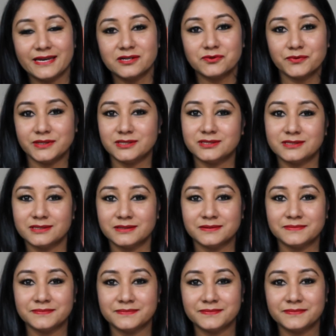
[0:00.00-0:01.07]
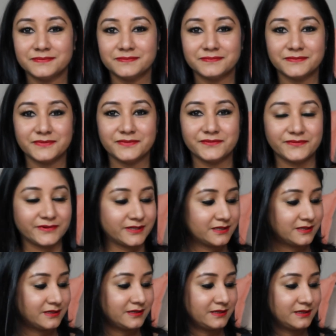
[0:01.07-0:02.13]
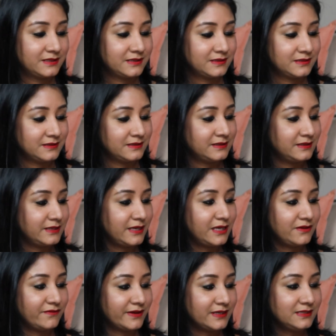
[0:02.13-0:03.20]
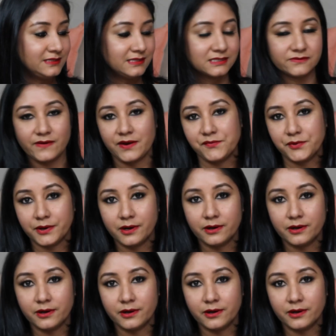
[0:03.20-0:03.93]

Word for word: can't wait for the event. It's 5